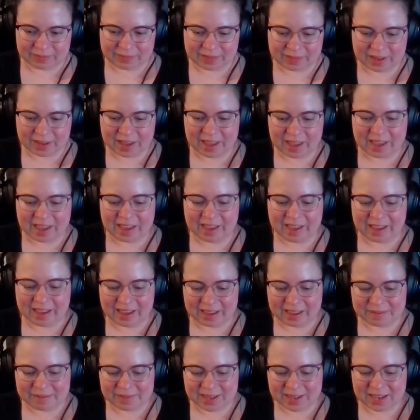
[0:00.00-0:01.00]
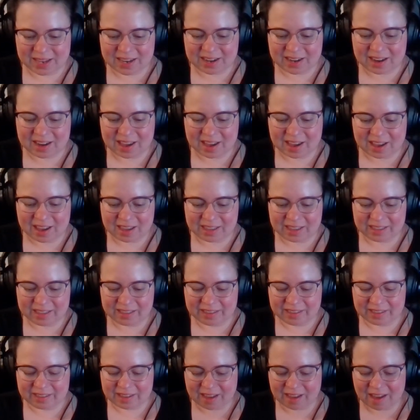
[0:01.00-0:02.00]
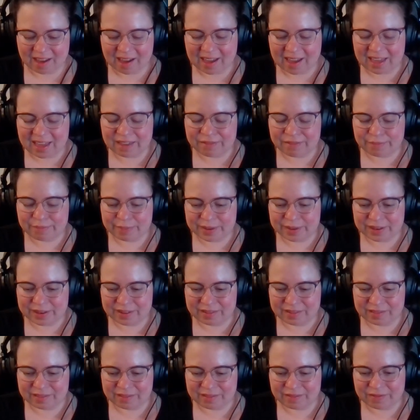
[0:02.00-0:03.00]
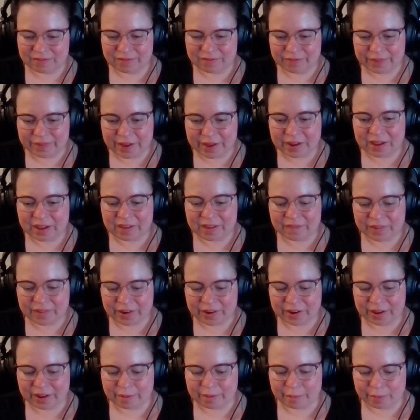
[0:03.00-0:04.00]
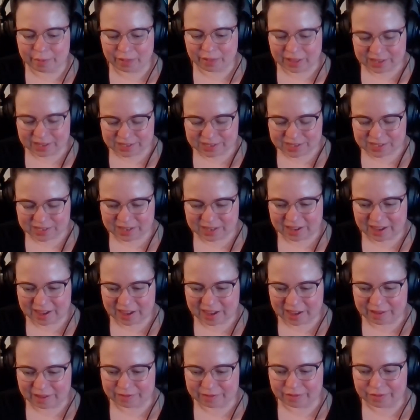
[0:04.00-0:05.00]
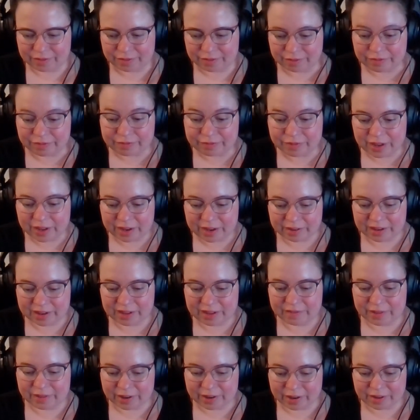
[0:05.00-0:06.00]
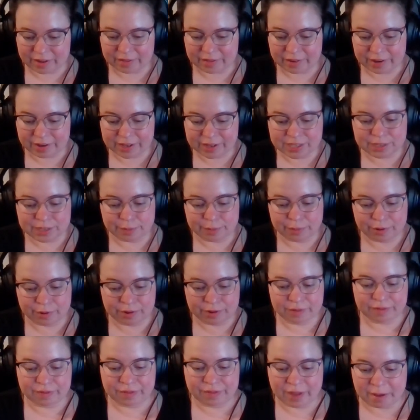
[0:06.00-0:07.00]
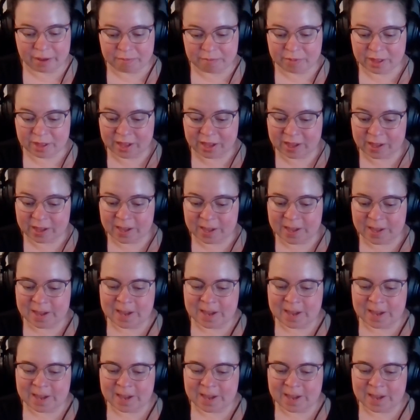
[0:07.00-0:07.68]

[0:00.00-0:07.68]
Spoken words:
Yeah, I mean, I have been very, very blessed to have a very, very, very supportive family.